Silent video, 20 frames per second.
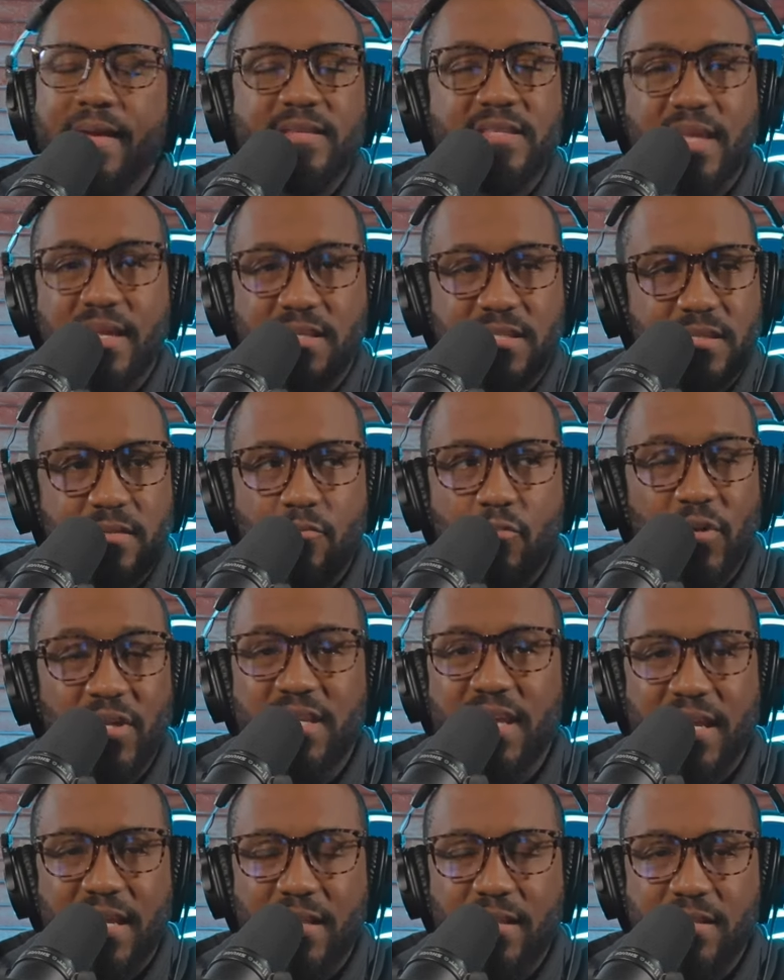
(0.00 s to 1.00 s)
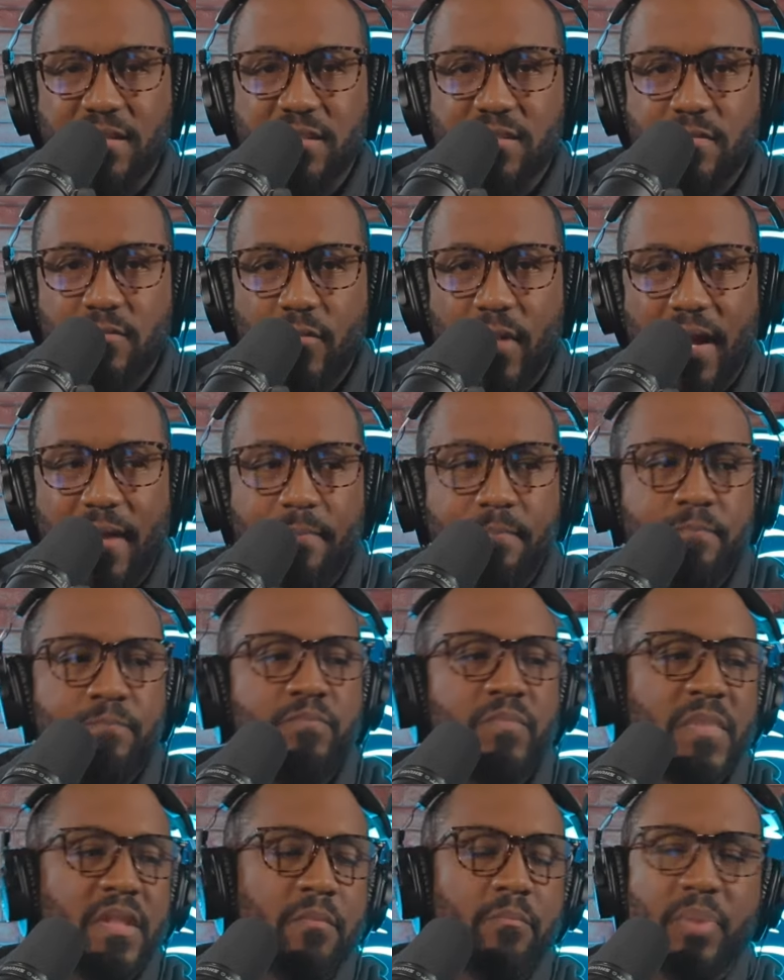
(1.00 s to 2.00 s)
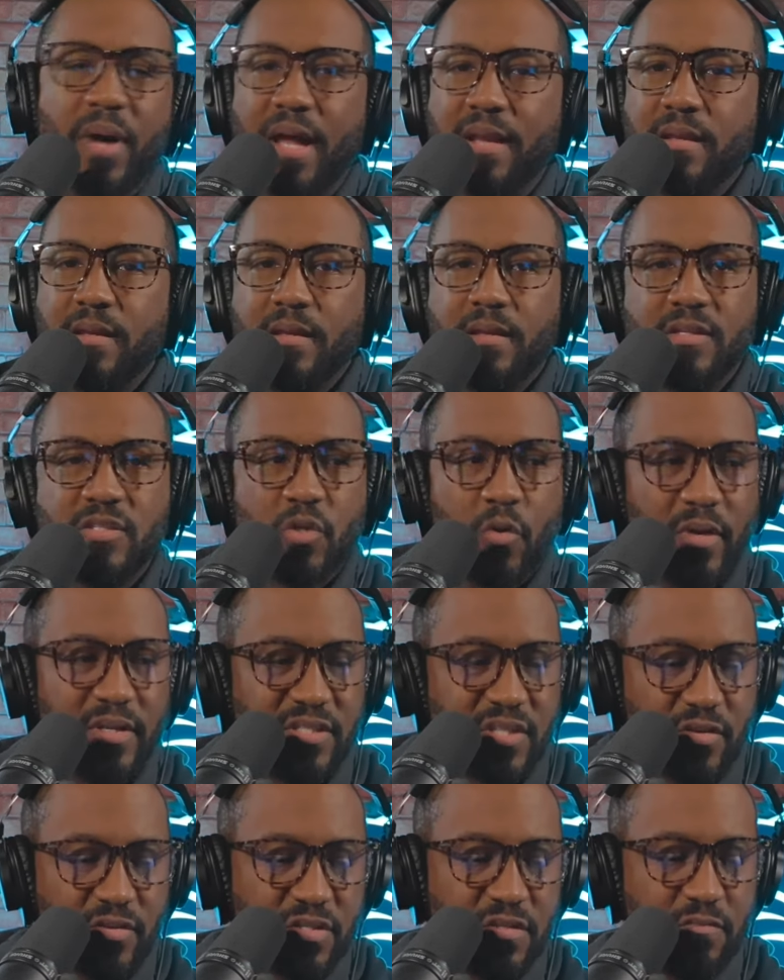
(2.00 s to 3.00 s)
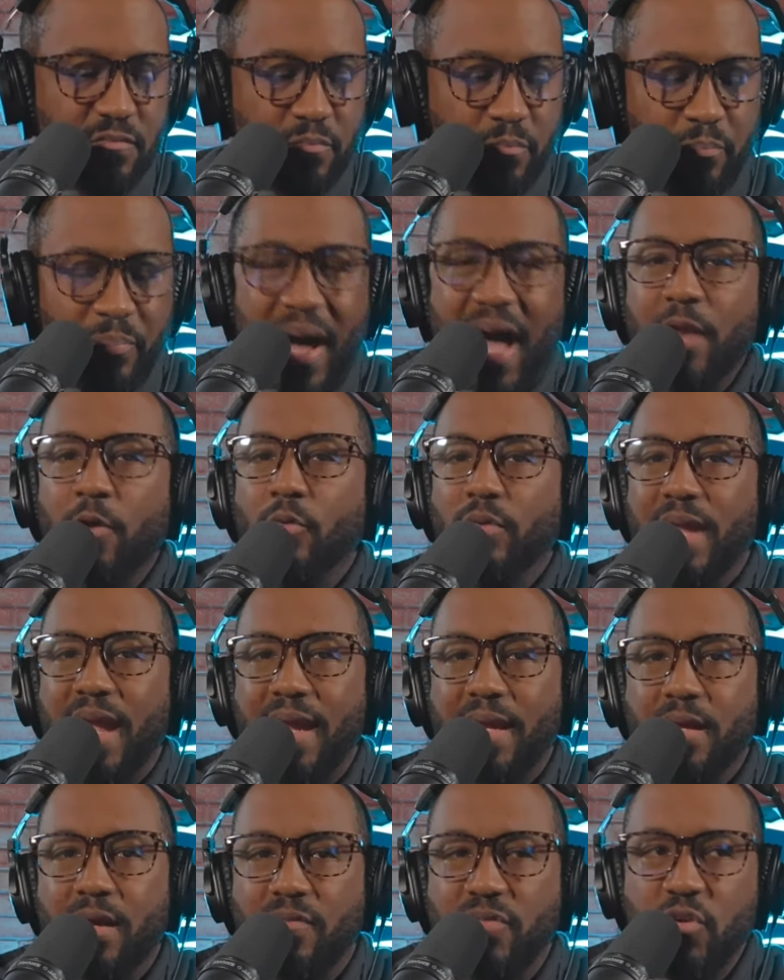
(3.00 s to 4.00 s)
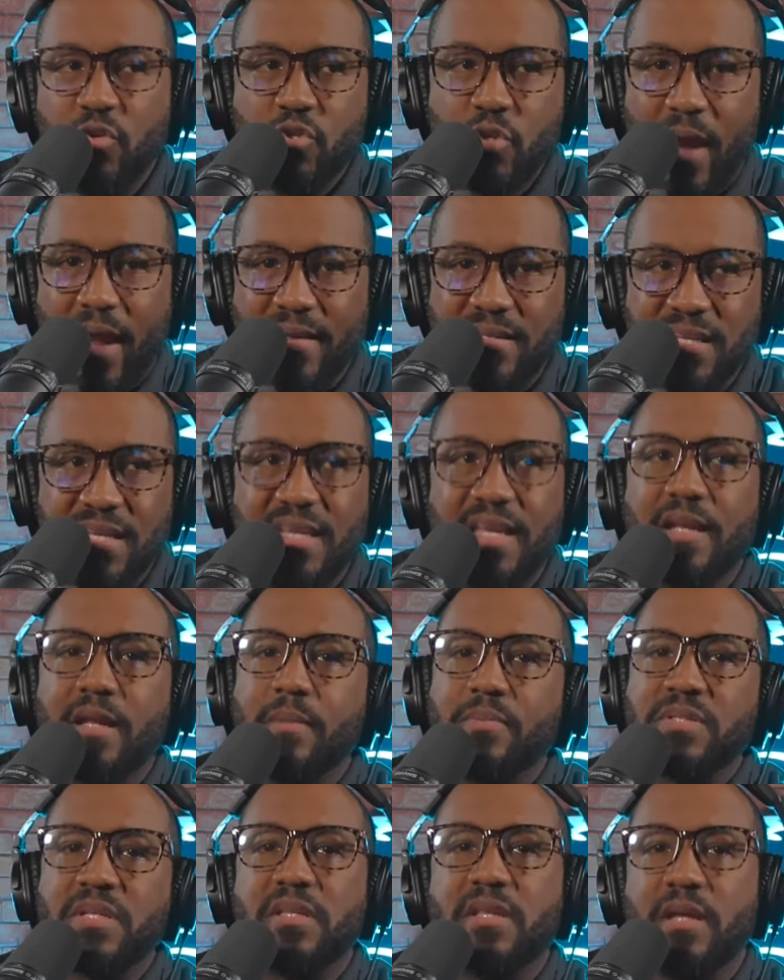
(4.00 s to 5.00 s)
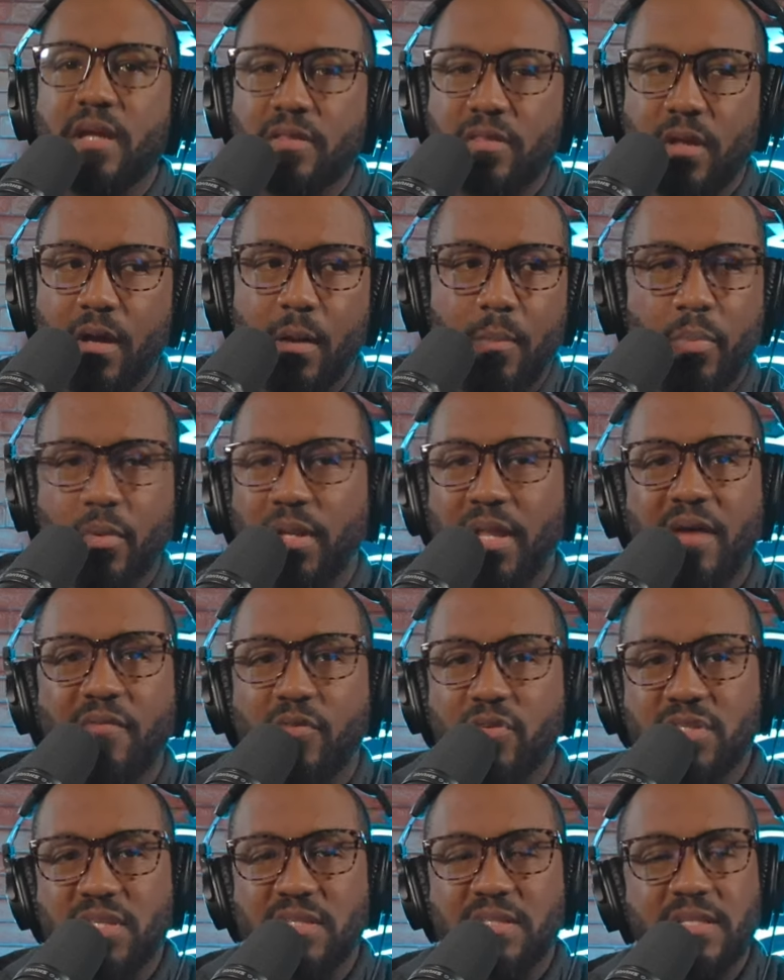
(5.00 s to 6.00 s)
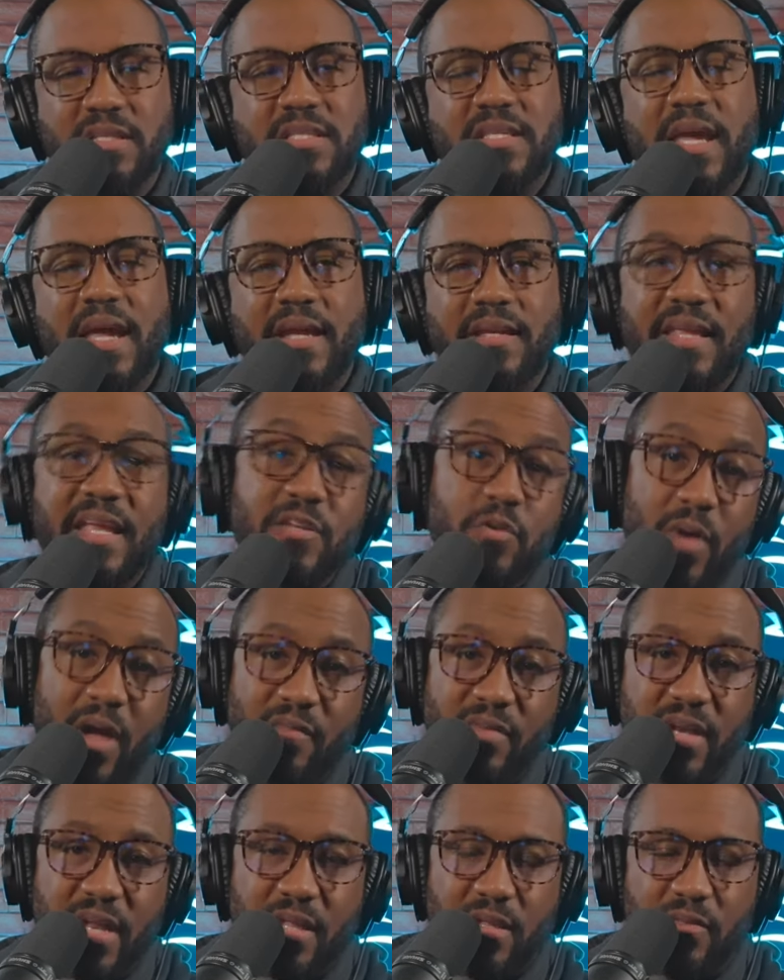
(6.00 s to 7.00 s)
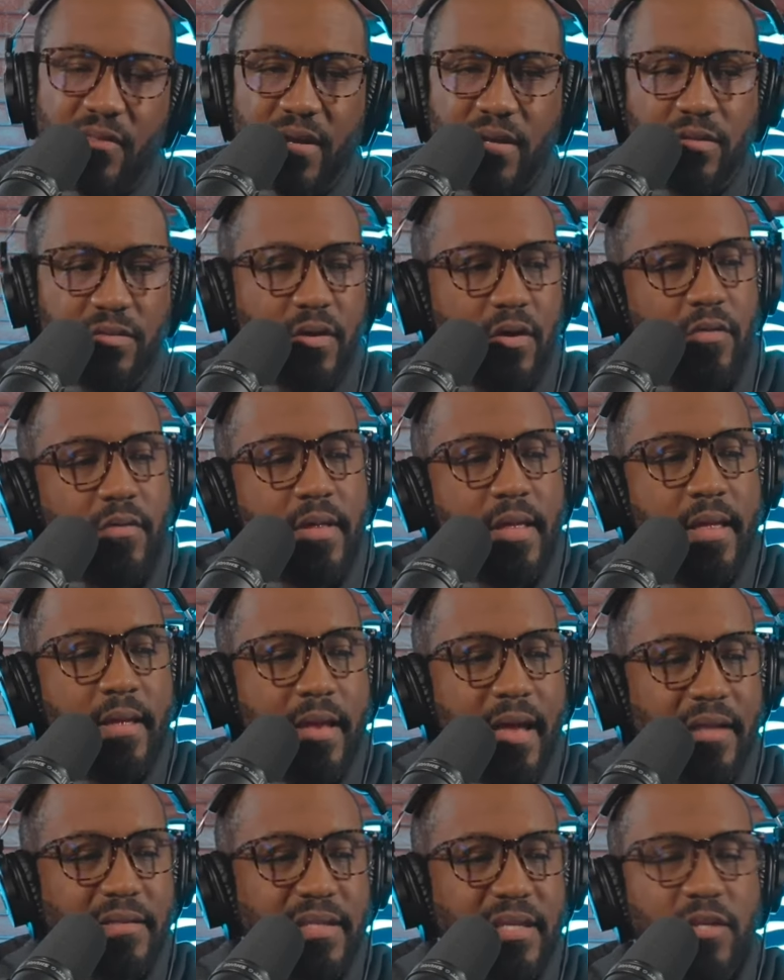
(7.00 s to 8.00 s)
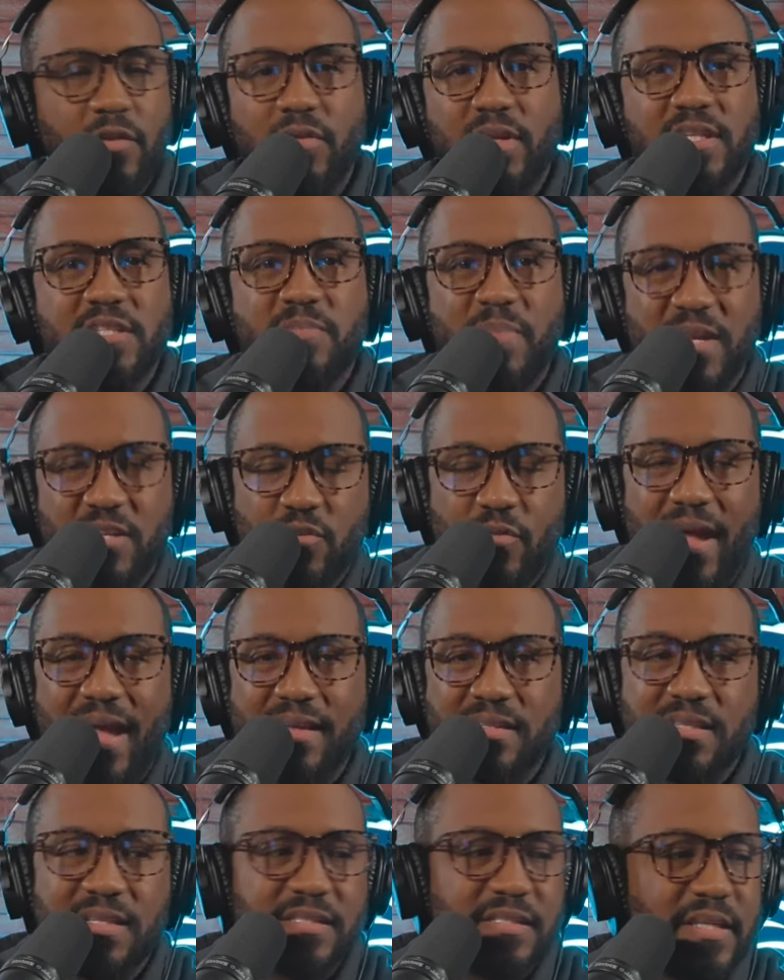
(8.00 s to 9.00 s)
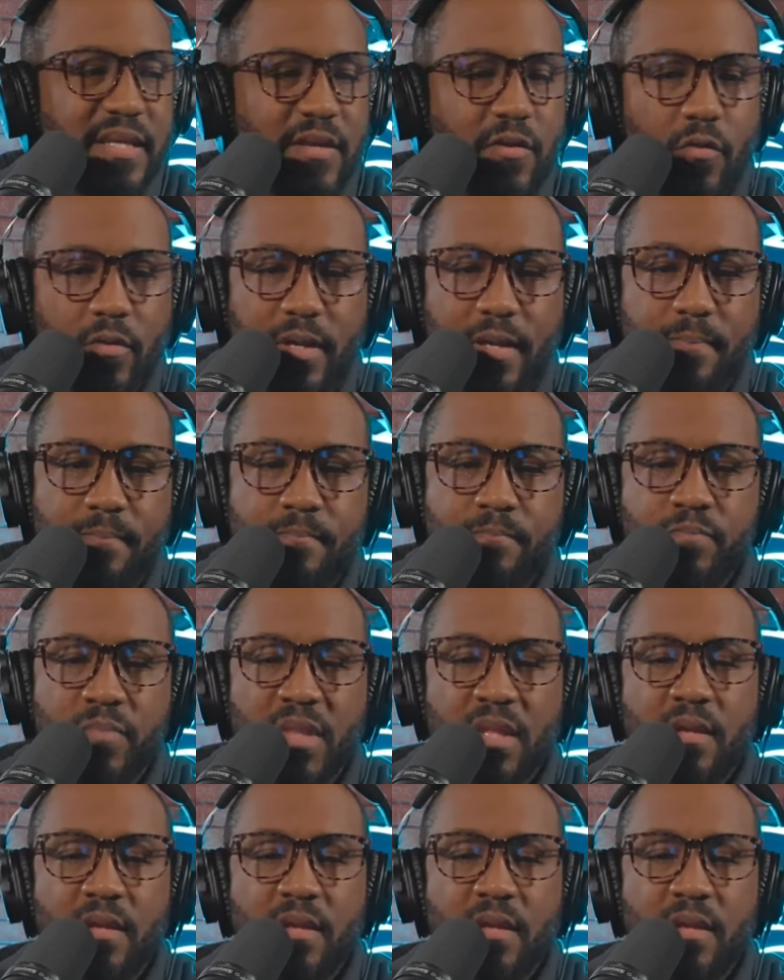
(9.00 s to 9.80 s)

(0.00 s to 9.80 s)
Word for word: It's it's ridiculous, right? But so if there's bottleneck of you trying to get up to the upper levels, it's insane. They do have an elevator though. I think you need special access to get on it.